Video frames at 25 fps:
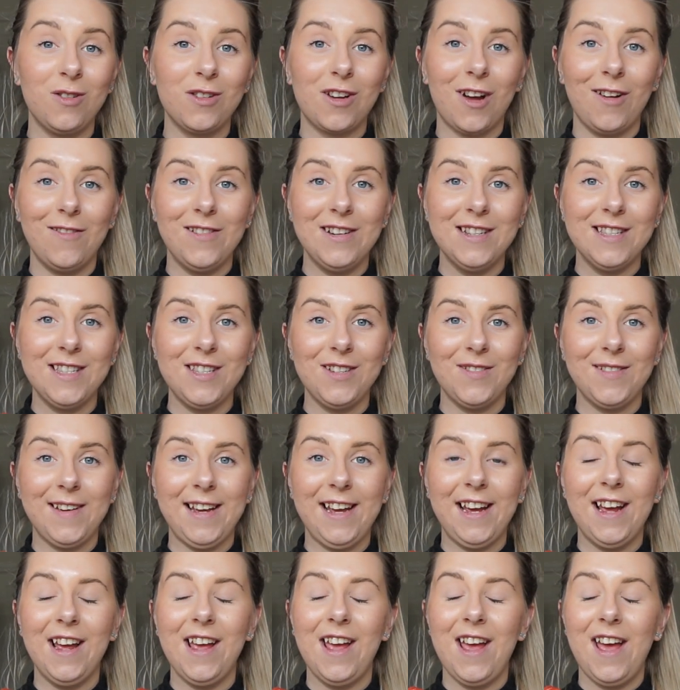go into
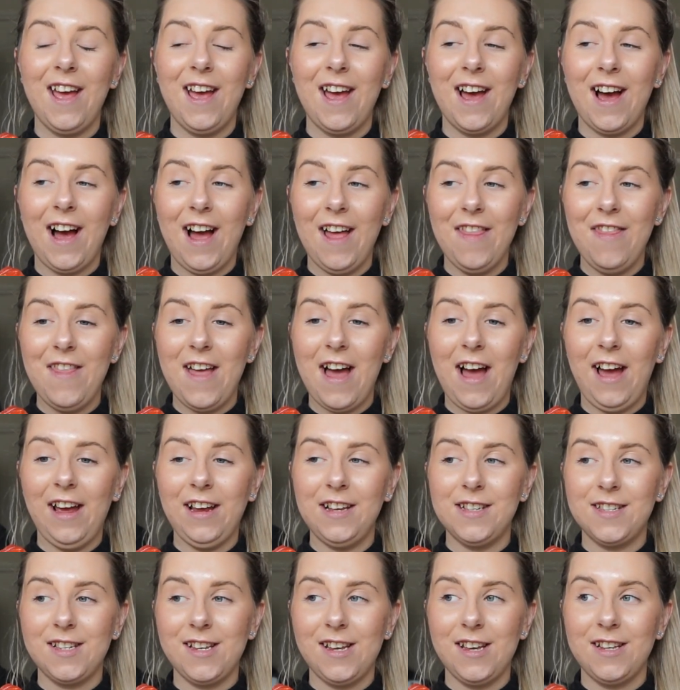it, and there
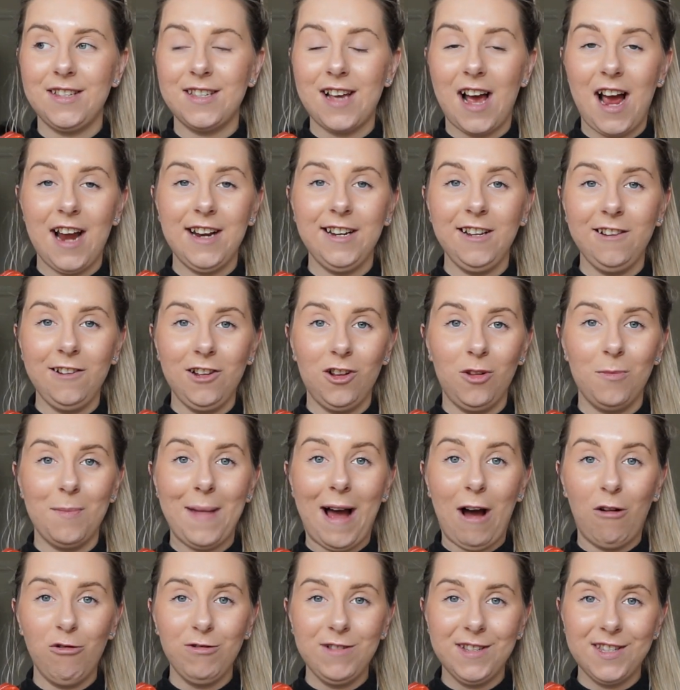is a tiny little
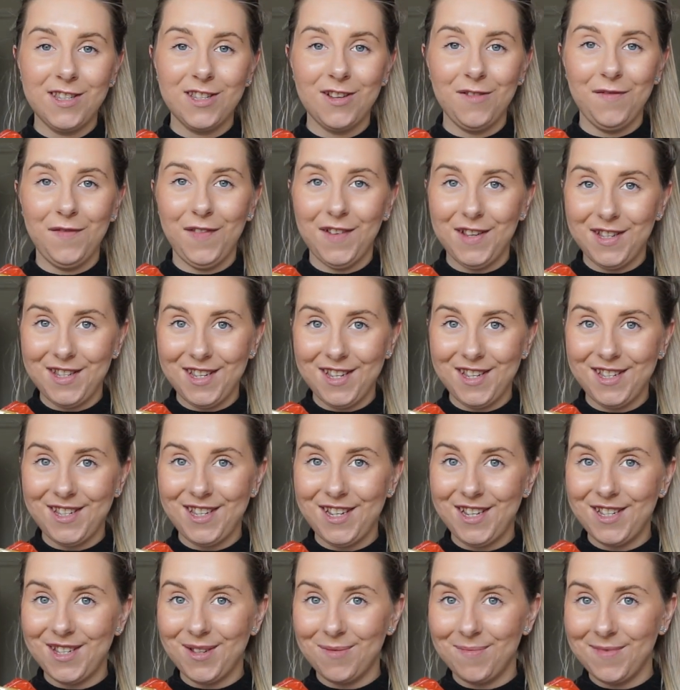mouse that visits
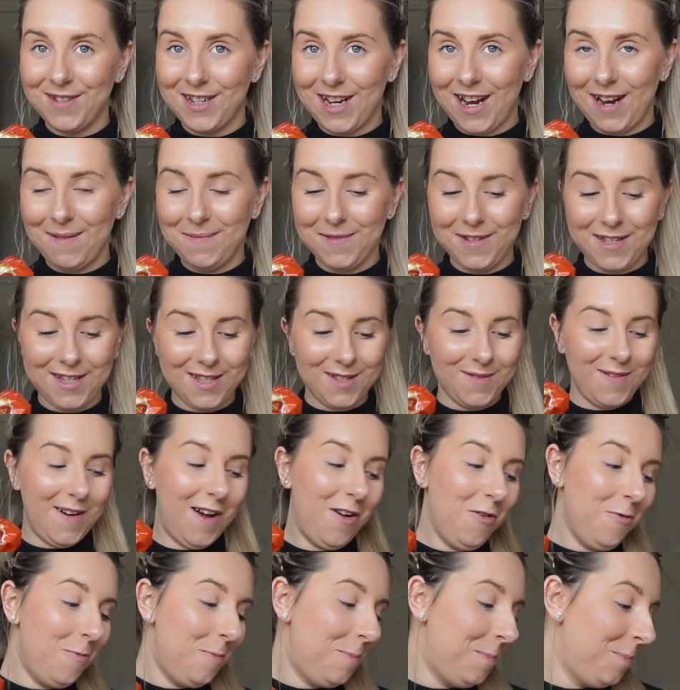it sometimes as
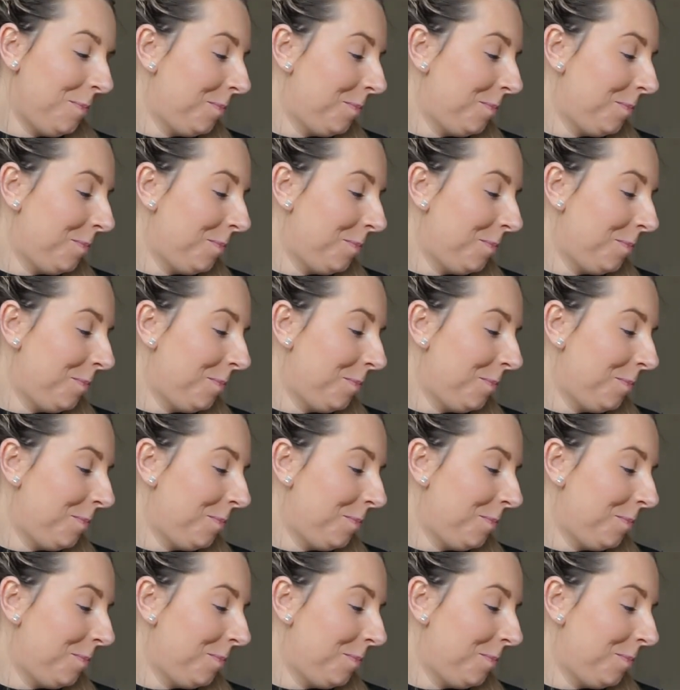well.